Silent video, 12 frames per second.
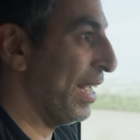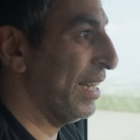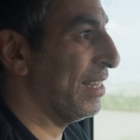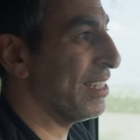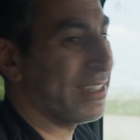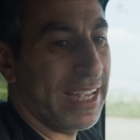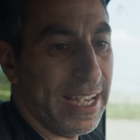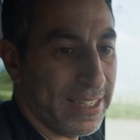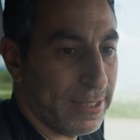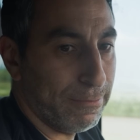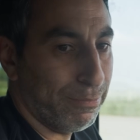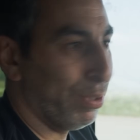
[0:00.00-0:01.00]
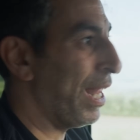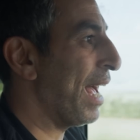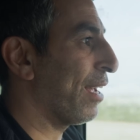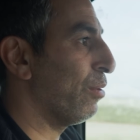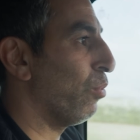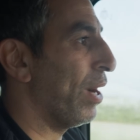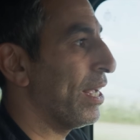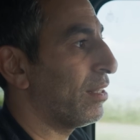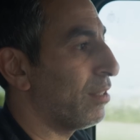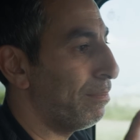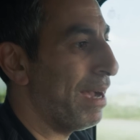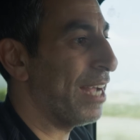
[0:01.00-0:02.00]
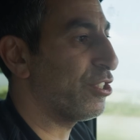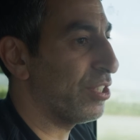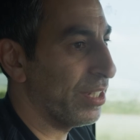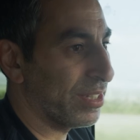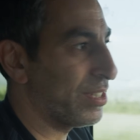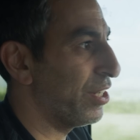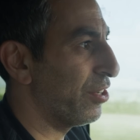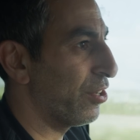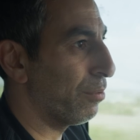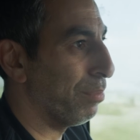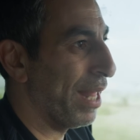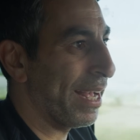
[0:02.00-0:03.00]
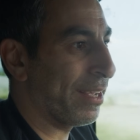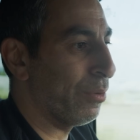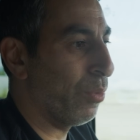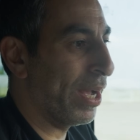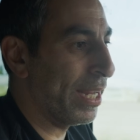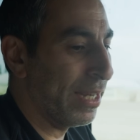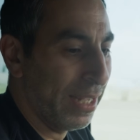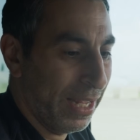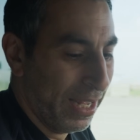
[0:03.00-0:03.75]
In this case, black and white to match the exterior, black and white.